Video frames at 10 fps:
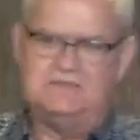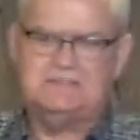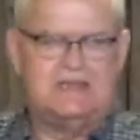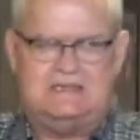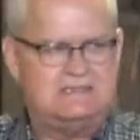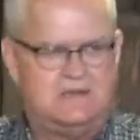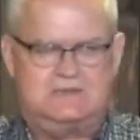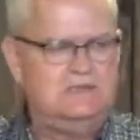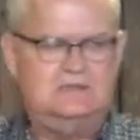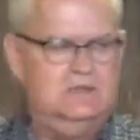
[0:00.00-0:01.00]
saying this
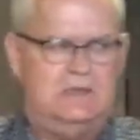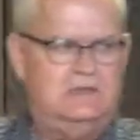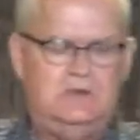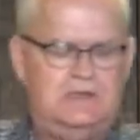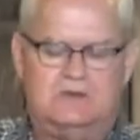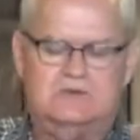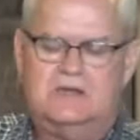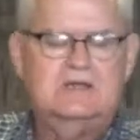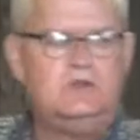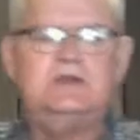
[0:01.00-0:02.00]
because you ain't going
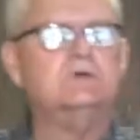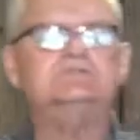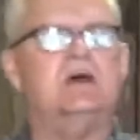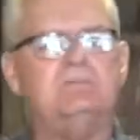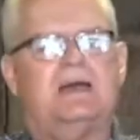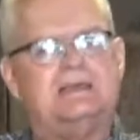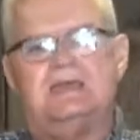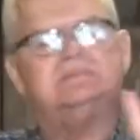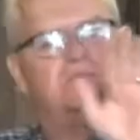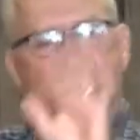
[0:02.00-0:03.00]
to jump my
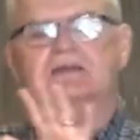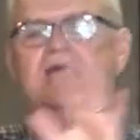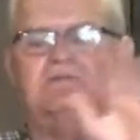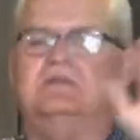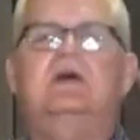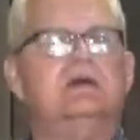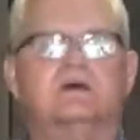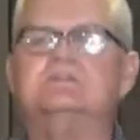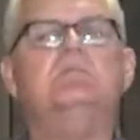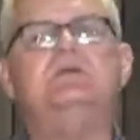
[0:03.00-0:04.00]
case up there in heaven because
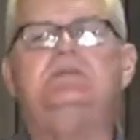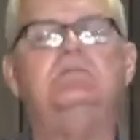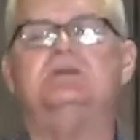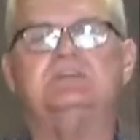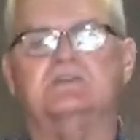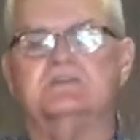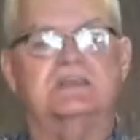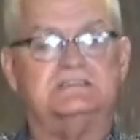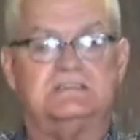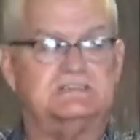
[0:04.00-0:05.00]
there's going to be too much other
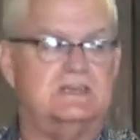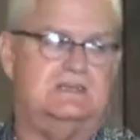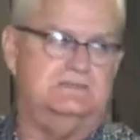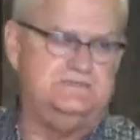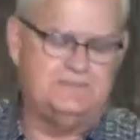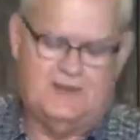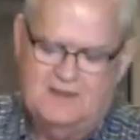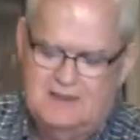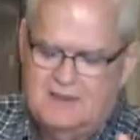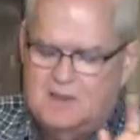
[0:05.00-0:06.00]
things to see. Yeah.
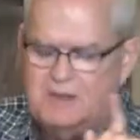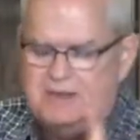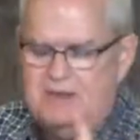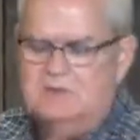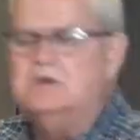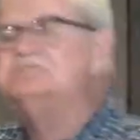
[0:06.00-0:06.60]
But here we